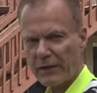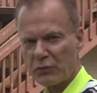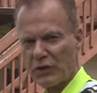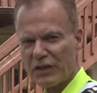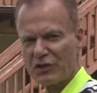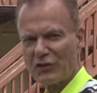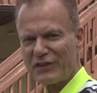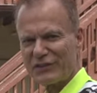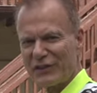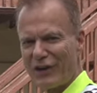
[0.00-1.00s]
as we
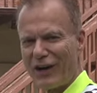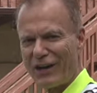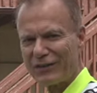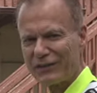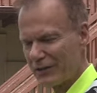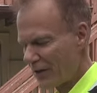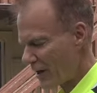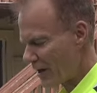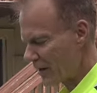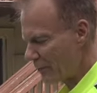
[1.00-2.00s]
increase in costs
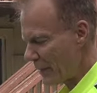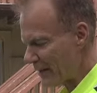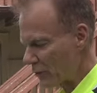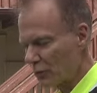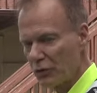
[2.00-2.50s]
are metal